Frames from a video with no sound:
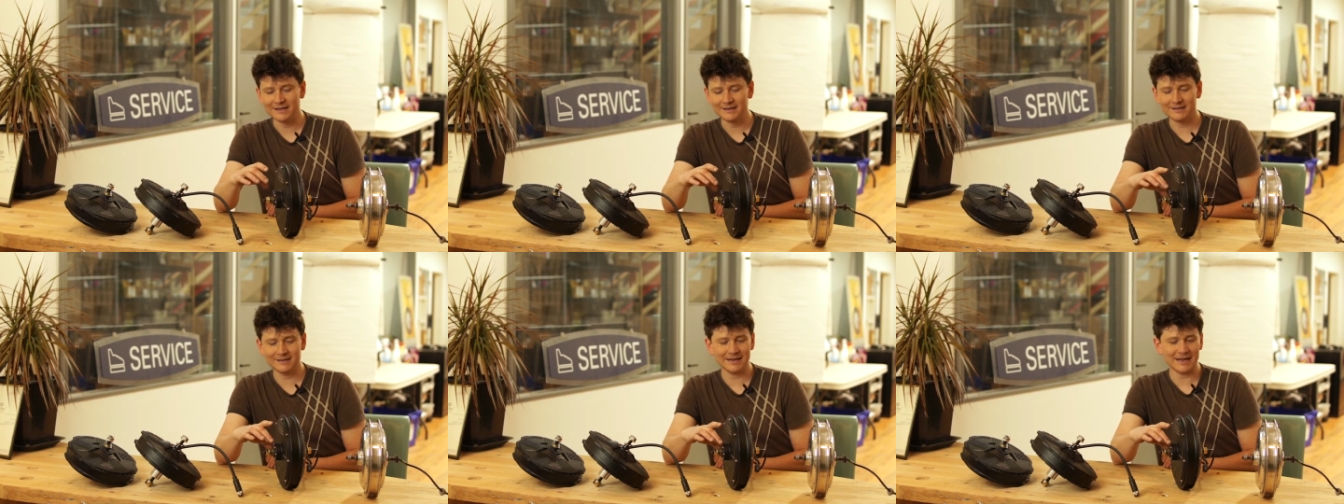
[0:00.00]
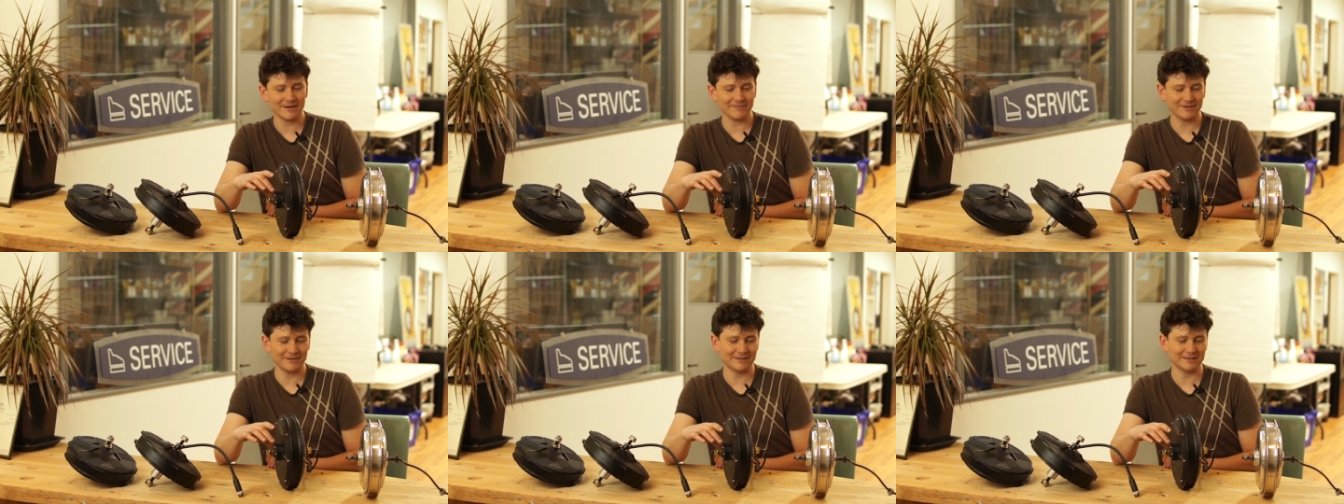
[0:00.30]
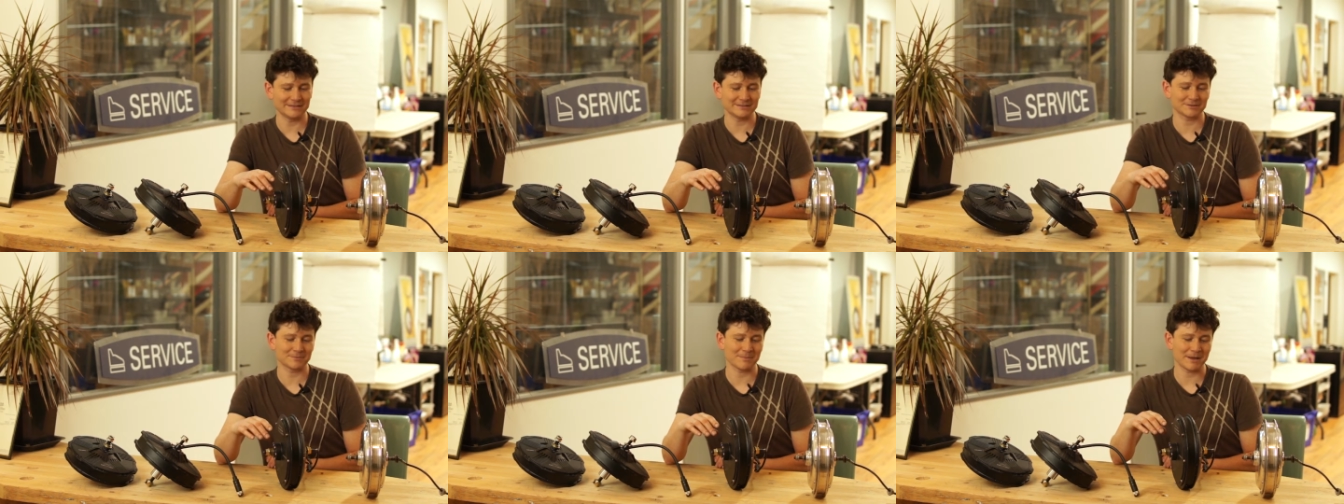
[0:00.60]
did have a
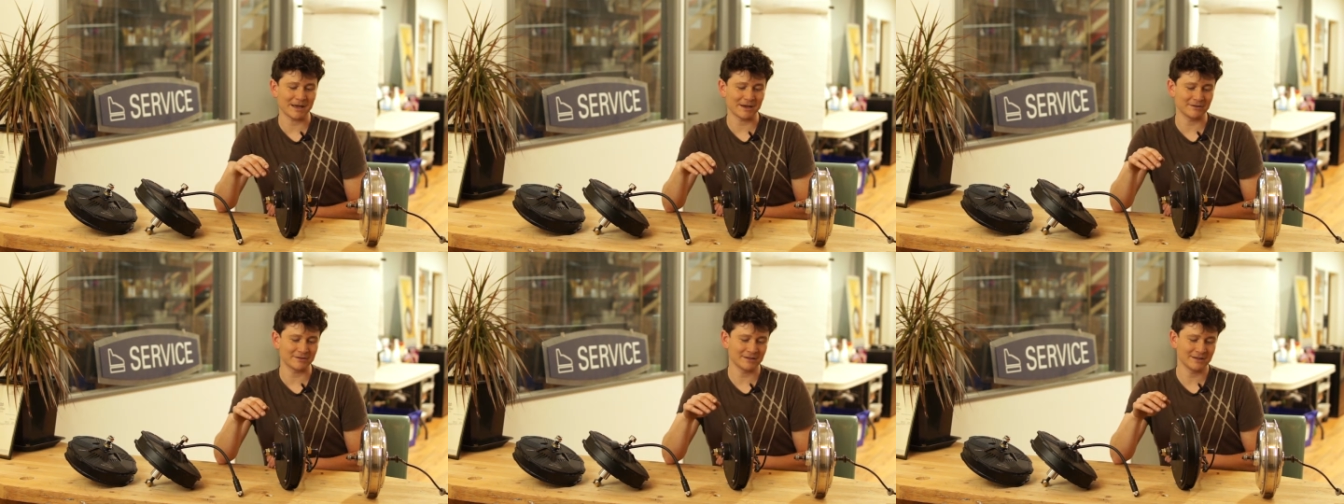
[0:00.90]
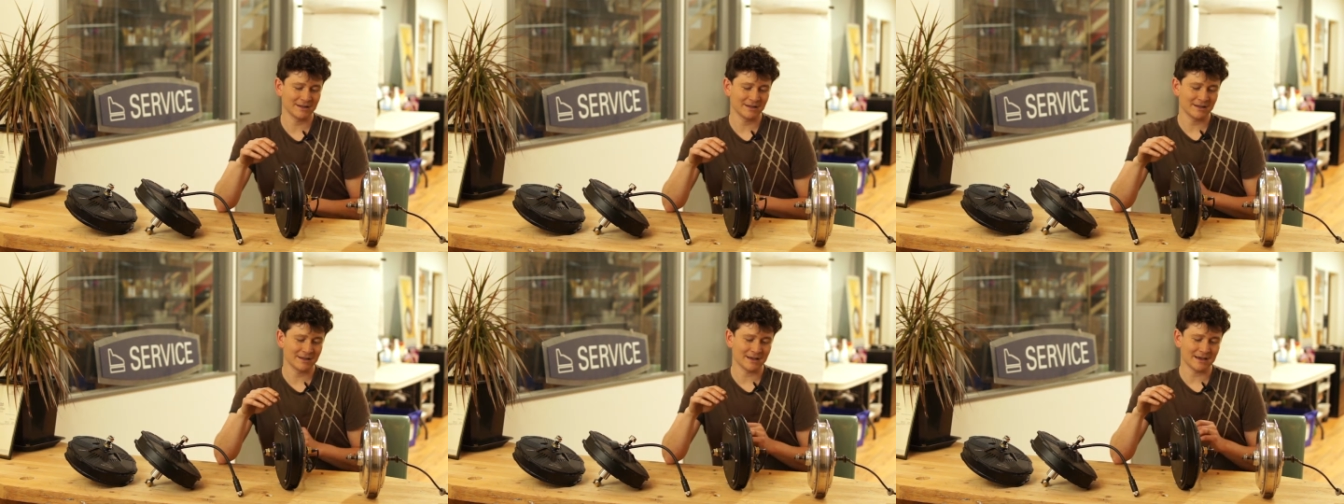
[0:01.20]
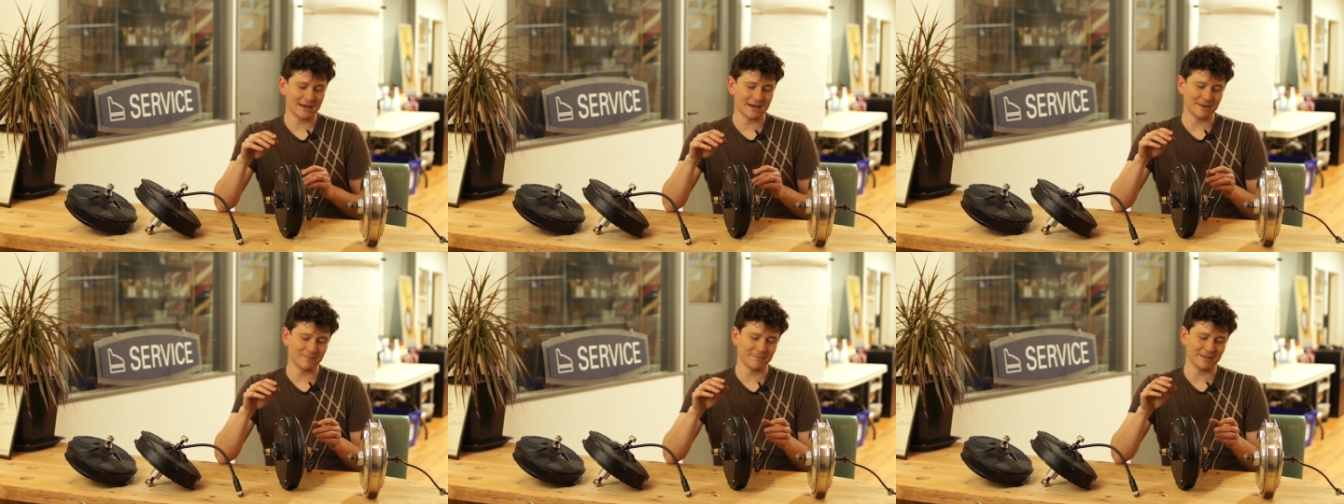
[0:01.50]
disc mount.
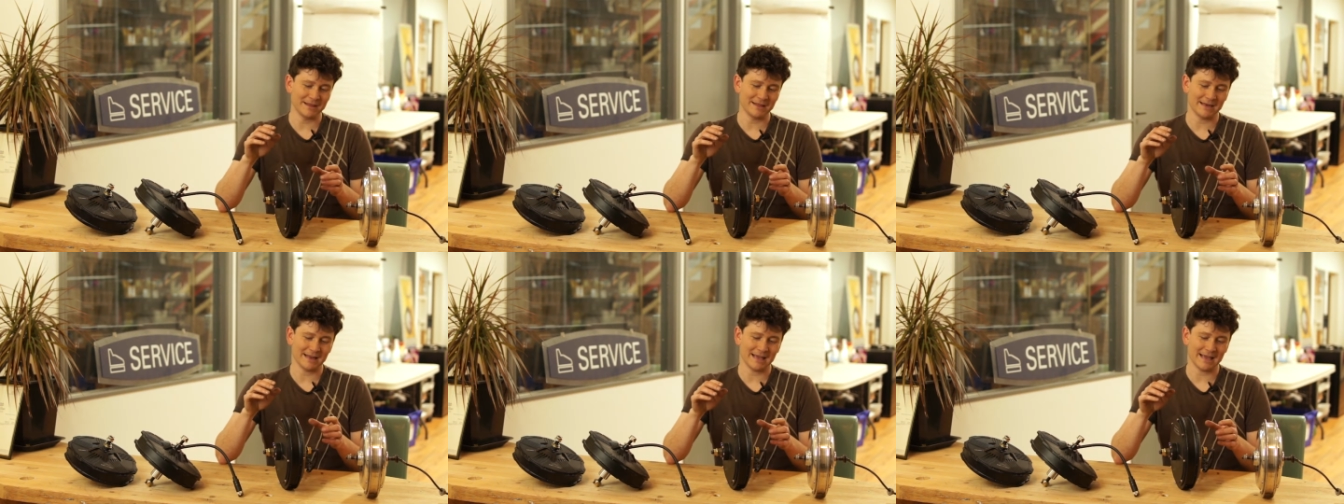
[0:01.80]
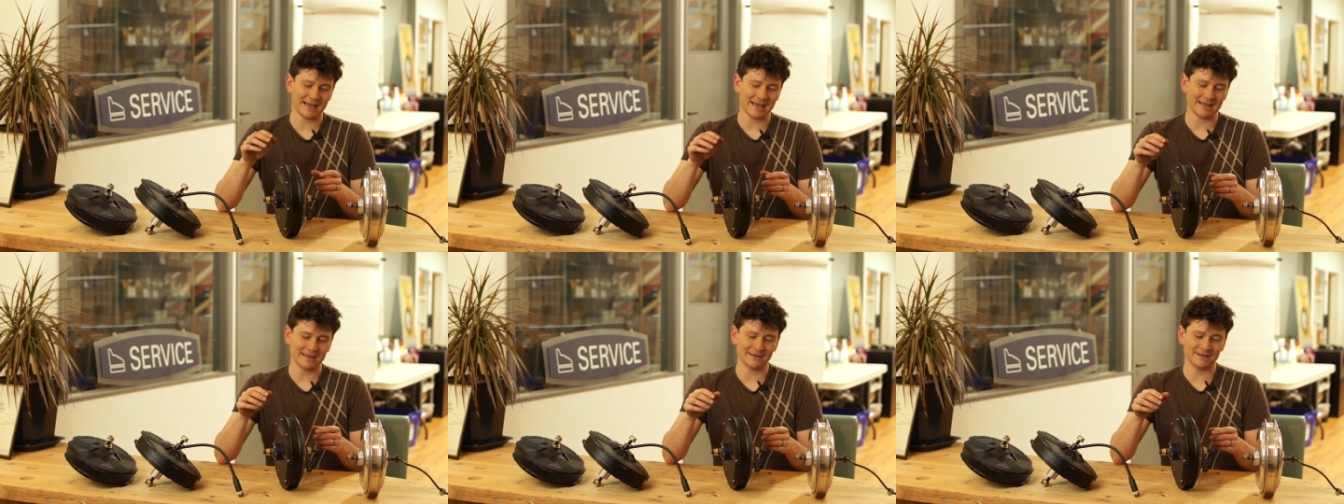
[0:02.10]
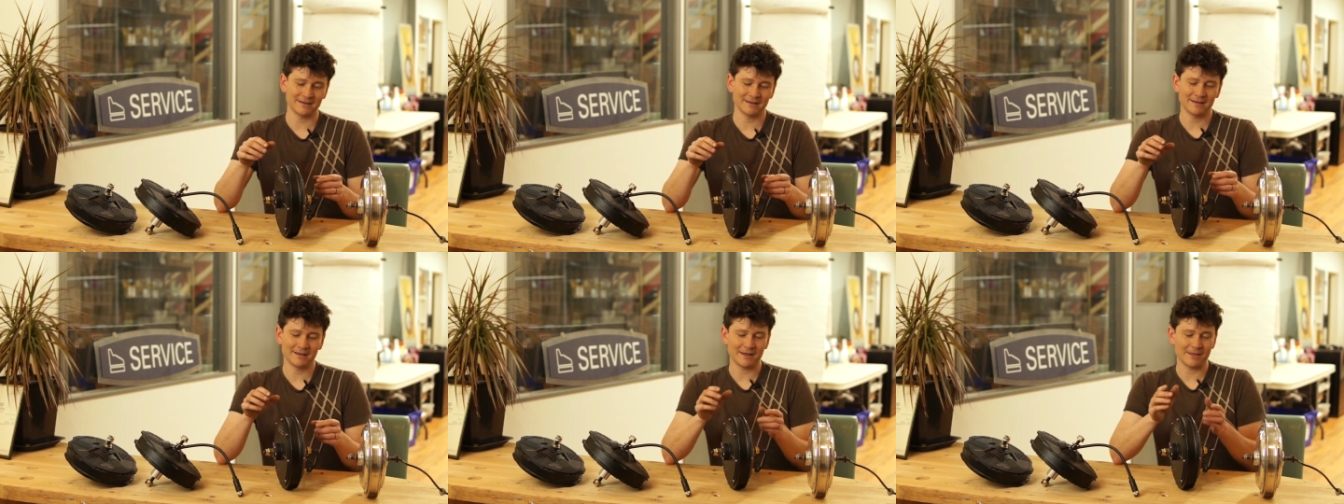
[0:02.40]
Um, it
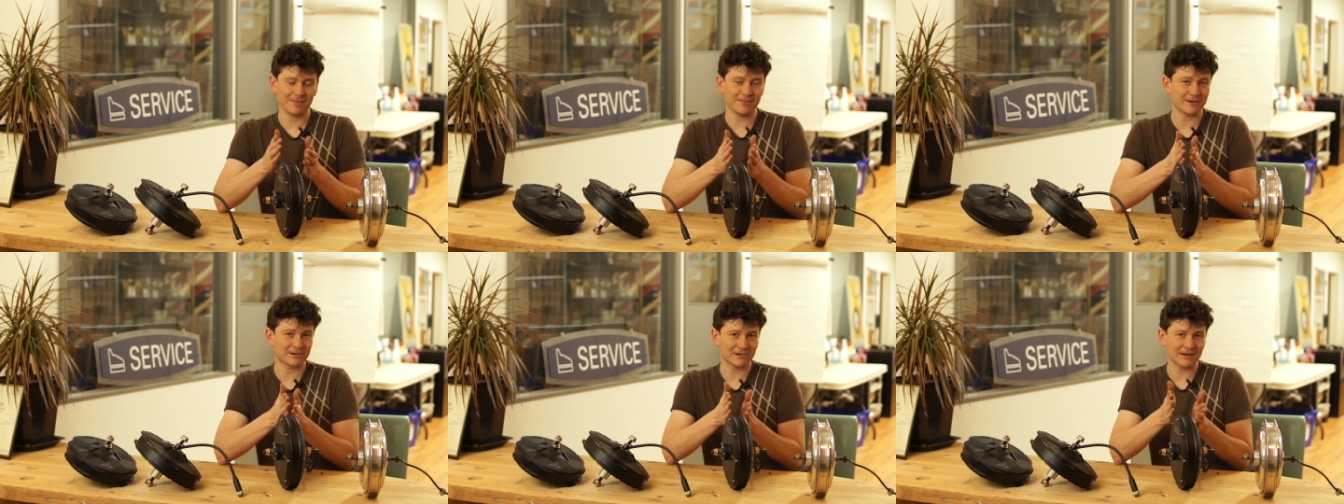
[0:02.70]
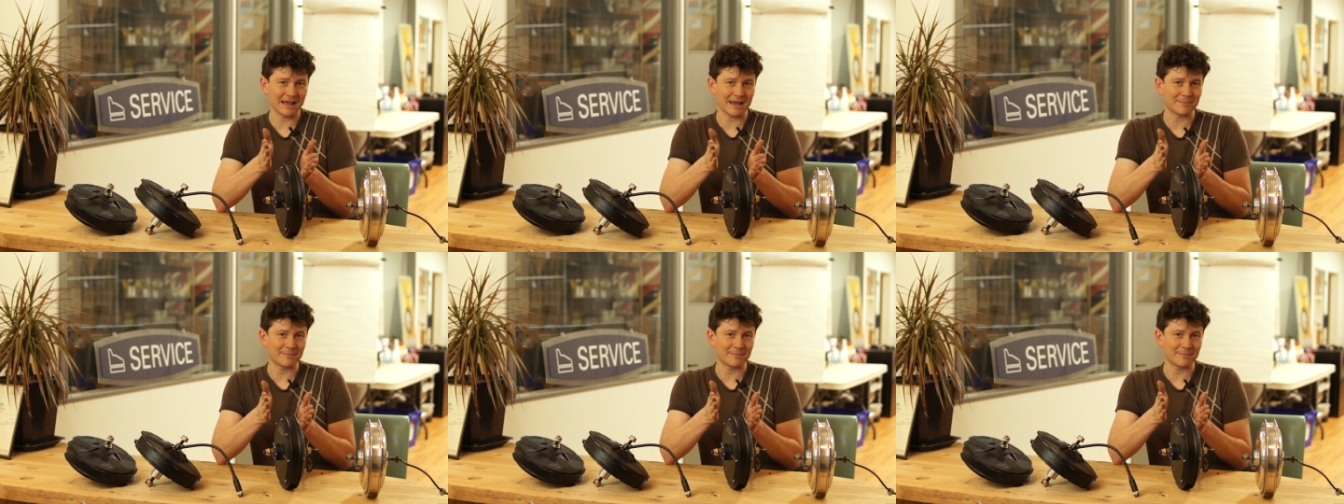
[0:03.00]
had thinner